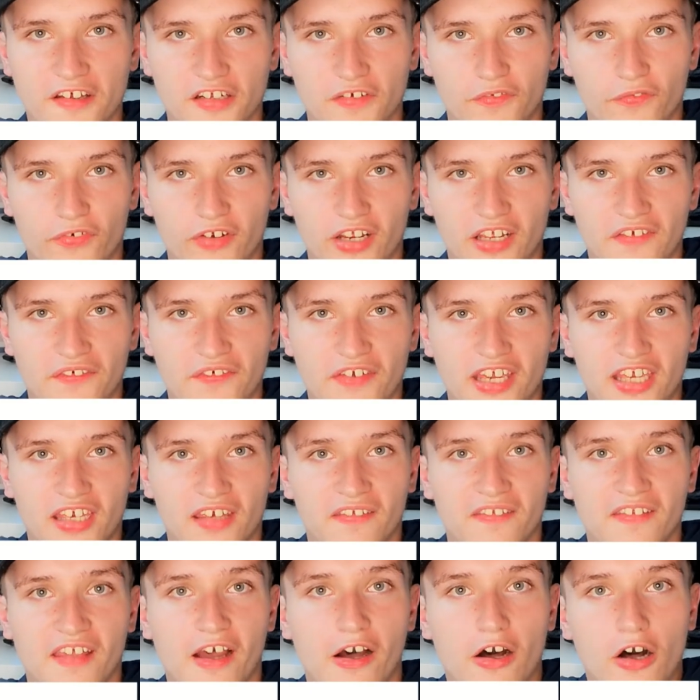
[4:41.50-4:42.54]
are the three
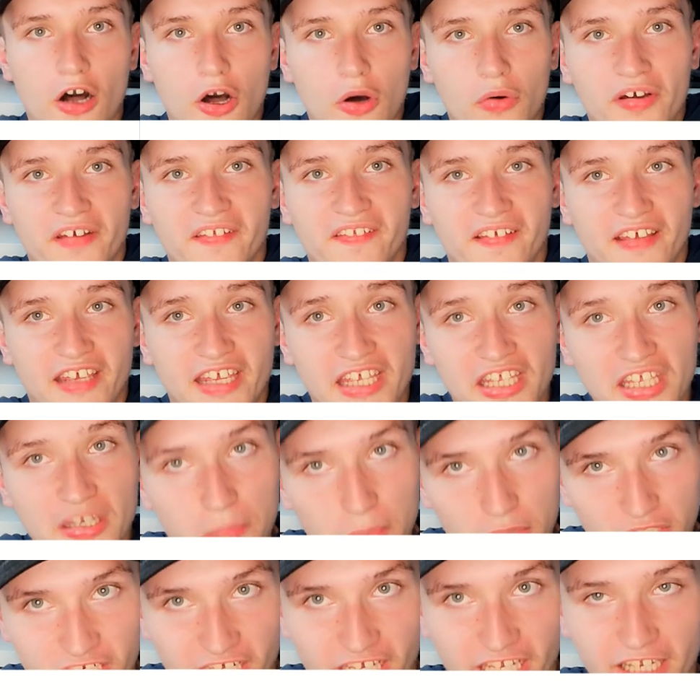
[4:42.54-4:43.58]
things that always eat your
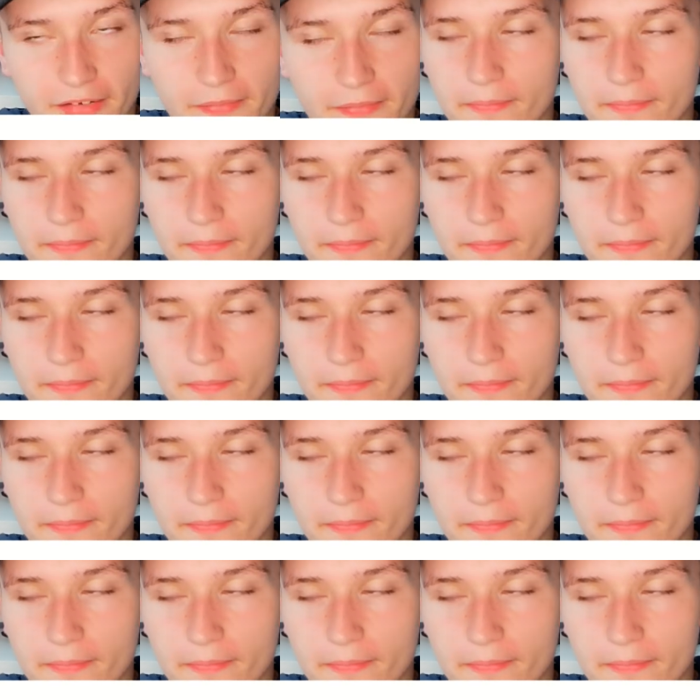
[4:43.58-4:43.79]
money?